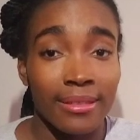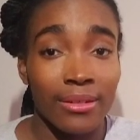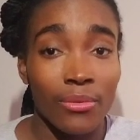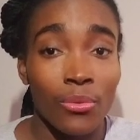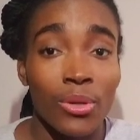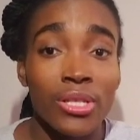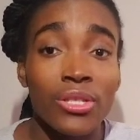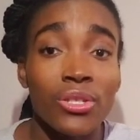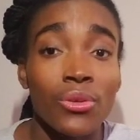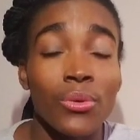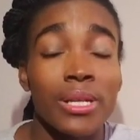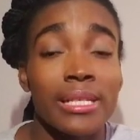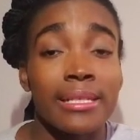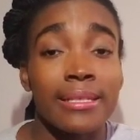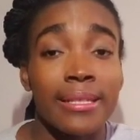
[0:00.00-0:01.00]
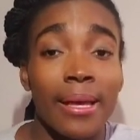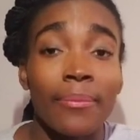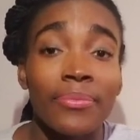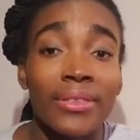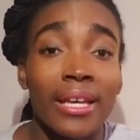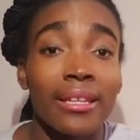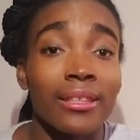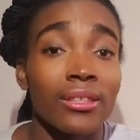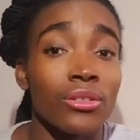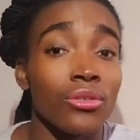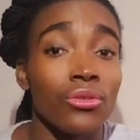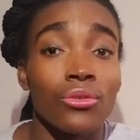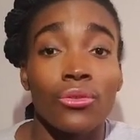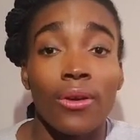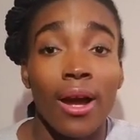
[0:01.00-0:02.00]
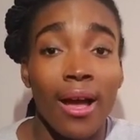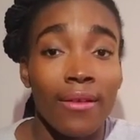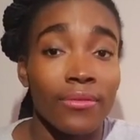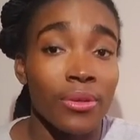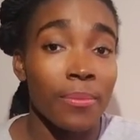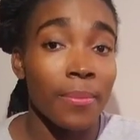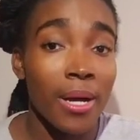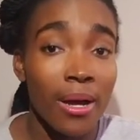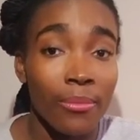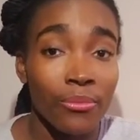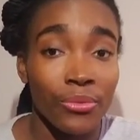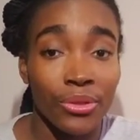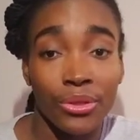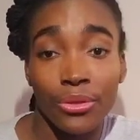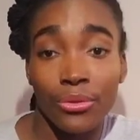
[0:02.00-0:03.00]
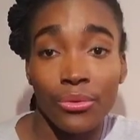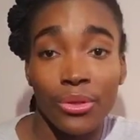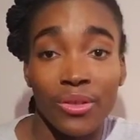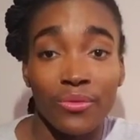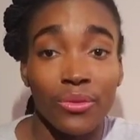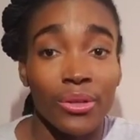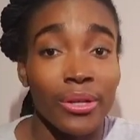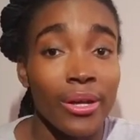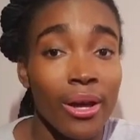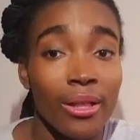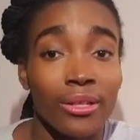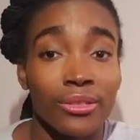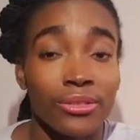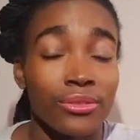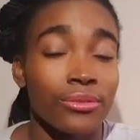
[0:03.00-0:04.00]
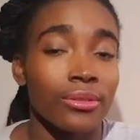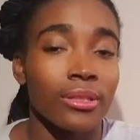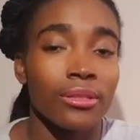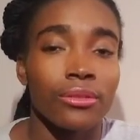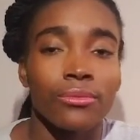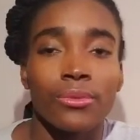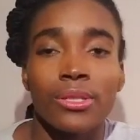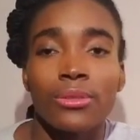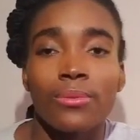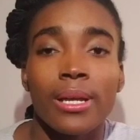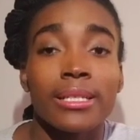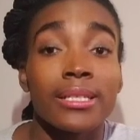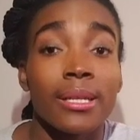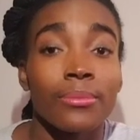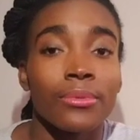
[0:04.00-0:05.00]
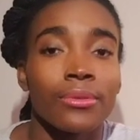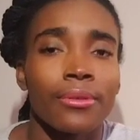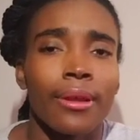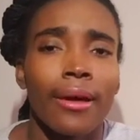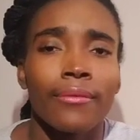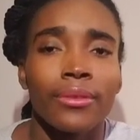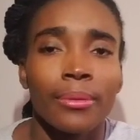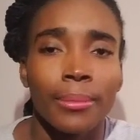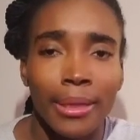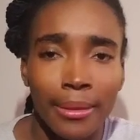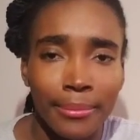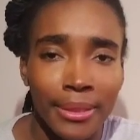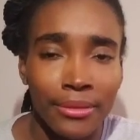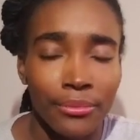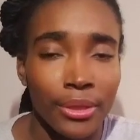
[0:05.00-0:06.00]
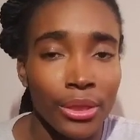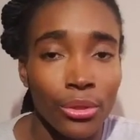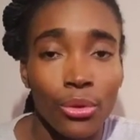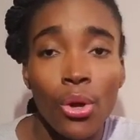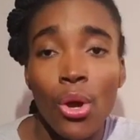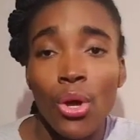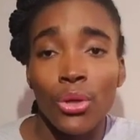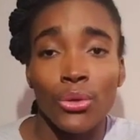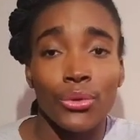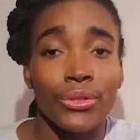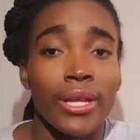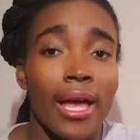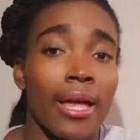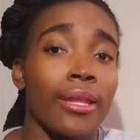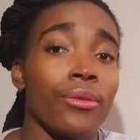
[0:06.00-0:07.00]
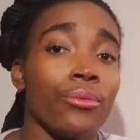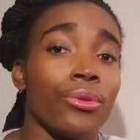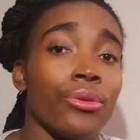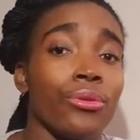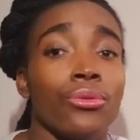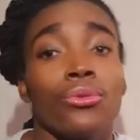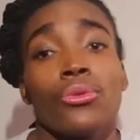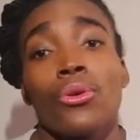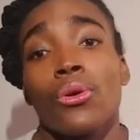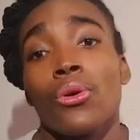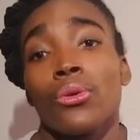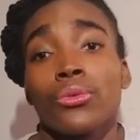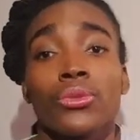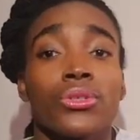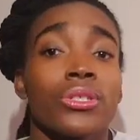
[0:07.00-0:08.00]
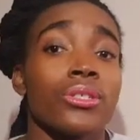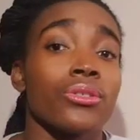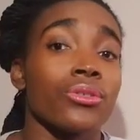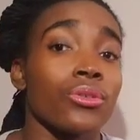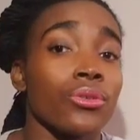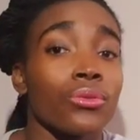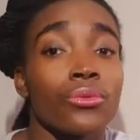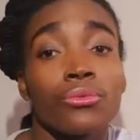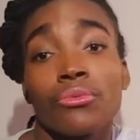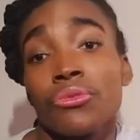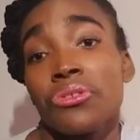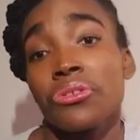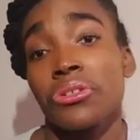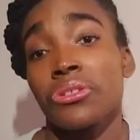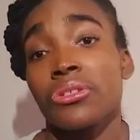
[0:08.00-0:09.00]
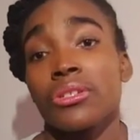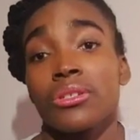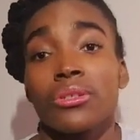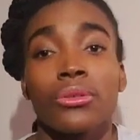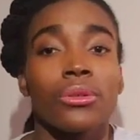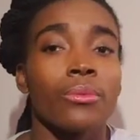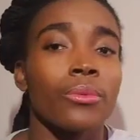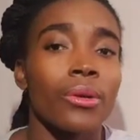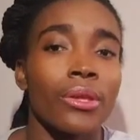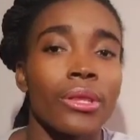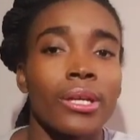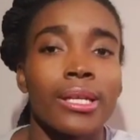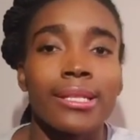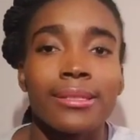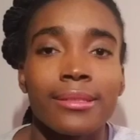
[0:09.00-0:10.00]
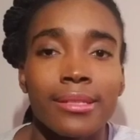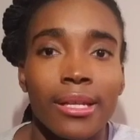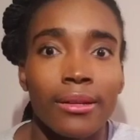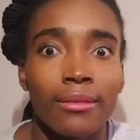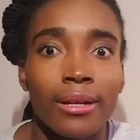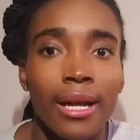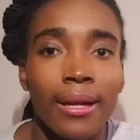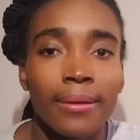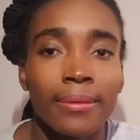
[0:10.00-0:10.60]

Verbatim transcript: Once you accept that you don't have your mom with you, if you're a college student, once you accept you don't have your mommy with you, your daddy with you, your older sister, your younger sister, your brother, etc.,